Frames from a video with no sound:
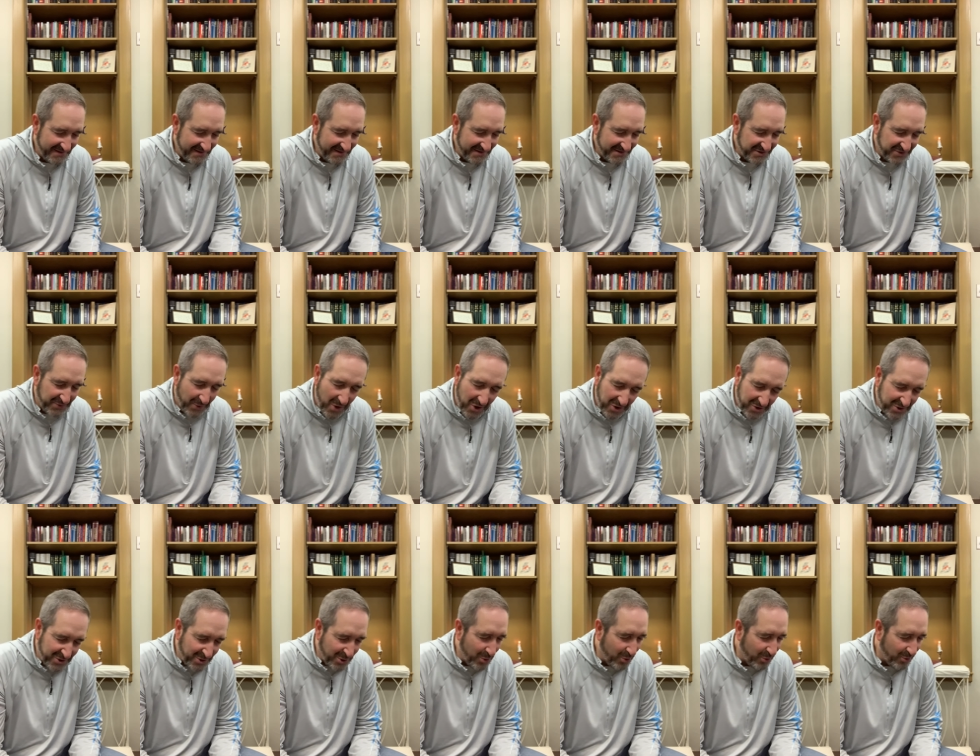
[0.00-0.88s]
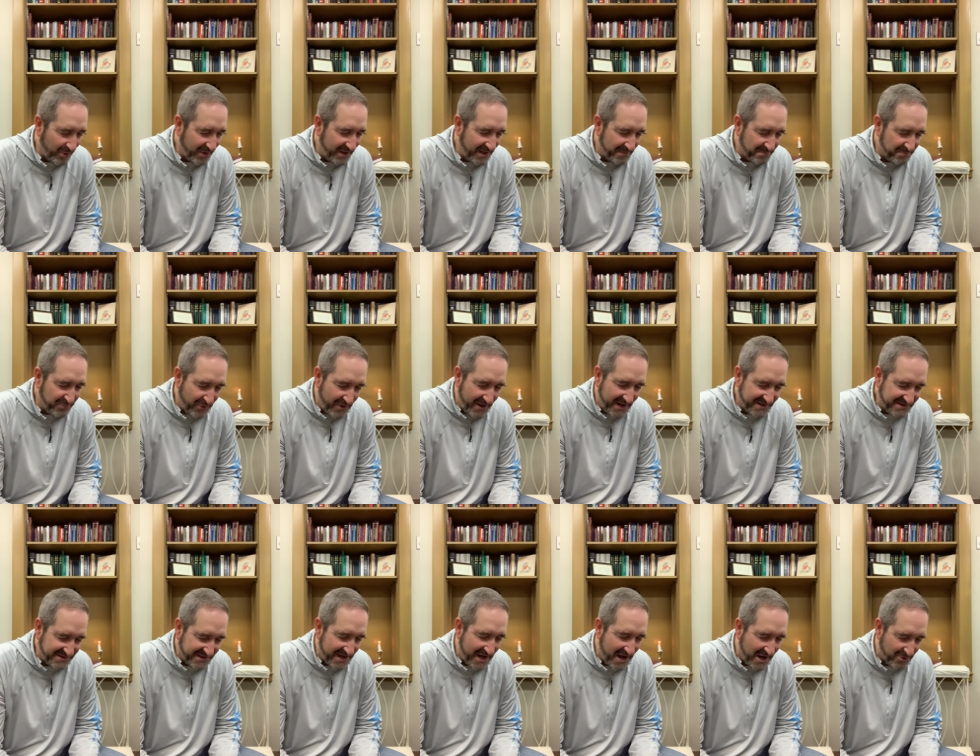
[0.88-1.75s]
So all glory and
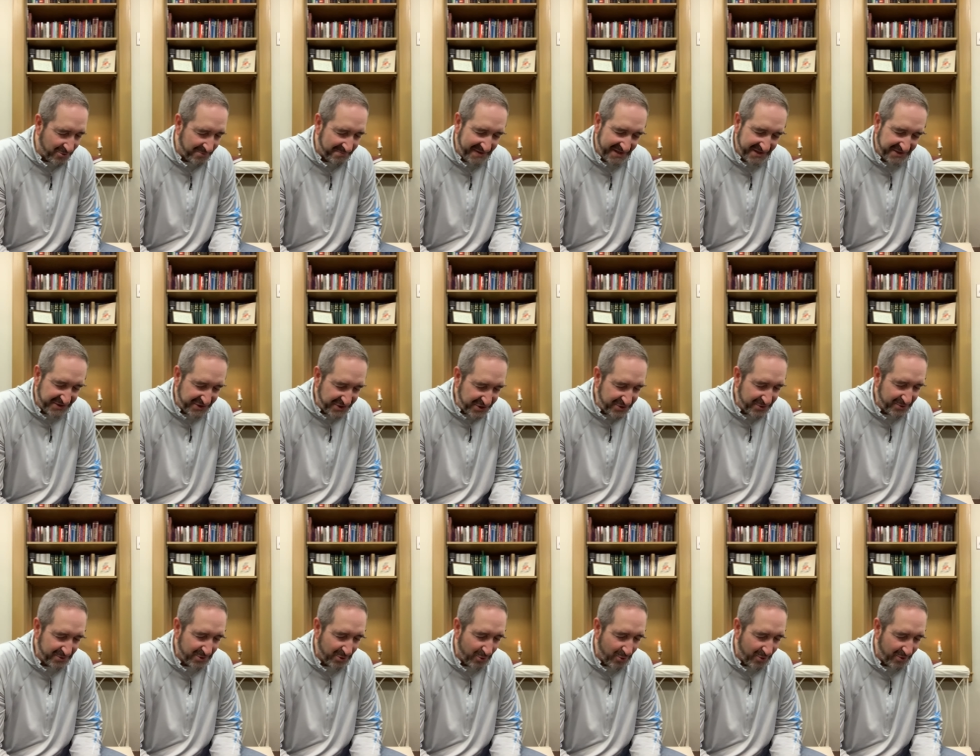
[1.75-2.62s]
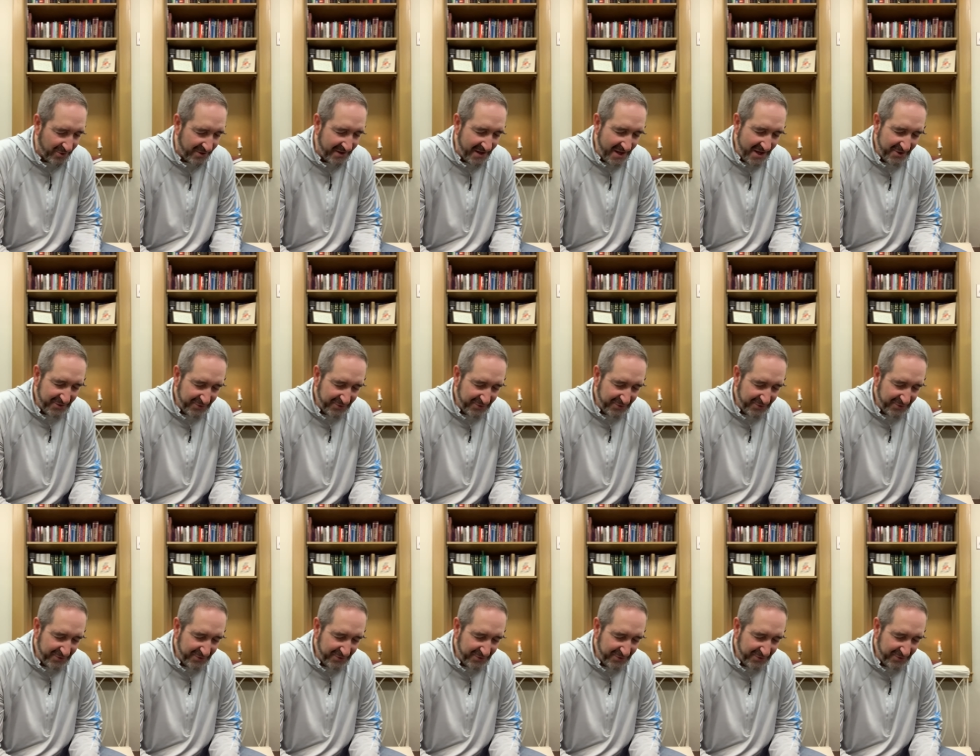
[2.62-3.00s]
praise and honor be to you, Lord.